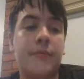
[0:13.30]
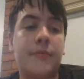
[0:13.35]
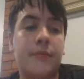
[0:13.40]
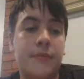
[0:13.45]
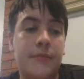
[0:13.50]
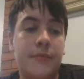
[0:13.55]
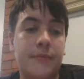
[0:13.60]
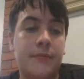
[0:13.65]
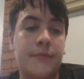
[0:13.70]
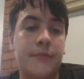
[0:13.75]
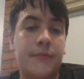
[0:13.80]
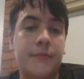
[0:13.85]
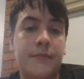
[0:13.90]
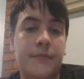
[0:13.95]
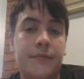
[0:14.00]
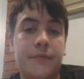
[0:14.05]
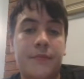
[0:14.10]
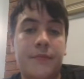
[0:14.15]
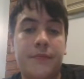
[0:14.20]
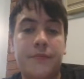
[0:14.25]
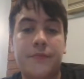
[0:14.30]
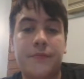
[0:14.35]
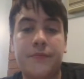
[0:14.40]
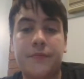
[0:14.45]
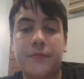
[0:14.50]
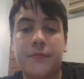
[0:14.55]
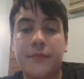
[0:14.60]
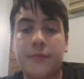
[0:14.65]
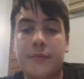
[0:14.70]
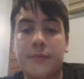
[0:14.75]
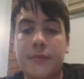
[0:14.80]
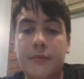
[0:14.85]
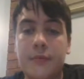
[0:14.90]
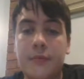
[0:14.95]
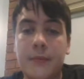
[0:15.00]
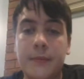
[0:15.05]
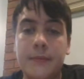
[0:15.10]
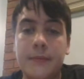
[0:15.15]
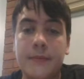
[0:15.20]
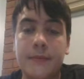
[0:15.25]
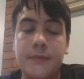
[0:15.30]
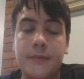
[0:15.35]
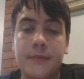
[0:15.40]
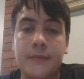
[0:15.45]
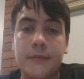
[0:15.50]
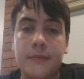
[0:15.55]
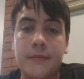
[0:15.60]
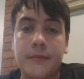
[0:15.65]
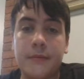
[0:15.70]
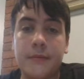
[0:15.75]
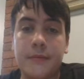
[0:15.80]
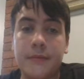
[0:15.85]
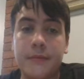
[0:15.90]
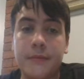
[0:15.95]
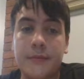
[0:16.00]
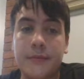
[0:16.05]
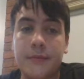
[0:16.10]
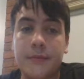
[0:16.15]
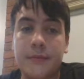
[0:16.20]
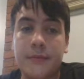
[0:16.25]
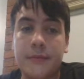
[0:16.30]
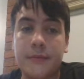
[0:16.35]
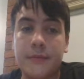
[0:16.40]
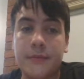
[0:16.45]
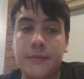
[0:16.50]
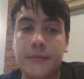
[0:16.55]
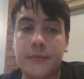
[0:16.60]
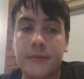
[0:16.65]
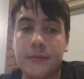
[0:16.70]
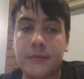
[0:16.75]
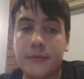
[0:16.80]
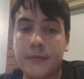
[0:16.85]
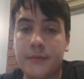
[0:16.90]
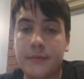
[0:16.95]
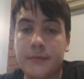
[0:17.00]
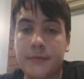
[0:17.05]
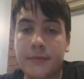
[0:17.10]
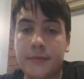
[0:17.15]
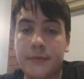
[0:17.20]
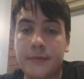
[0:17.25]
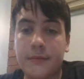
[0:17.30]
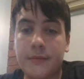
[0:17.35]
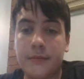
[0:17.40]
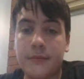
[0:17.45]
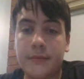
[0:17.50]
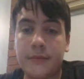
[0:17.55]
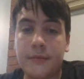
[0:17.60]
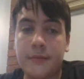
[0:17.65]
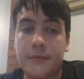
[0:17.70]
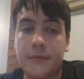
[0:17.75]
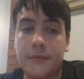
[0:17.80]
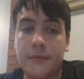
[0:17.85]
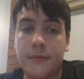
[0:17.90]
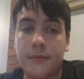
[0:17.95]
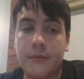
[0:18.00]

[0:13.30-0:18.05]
No one is speaking in this clip.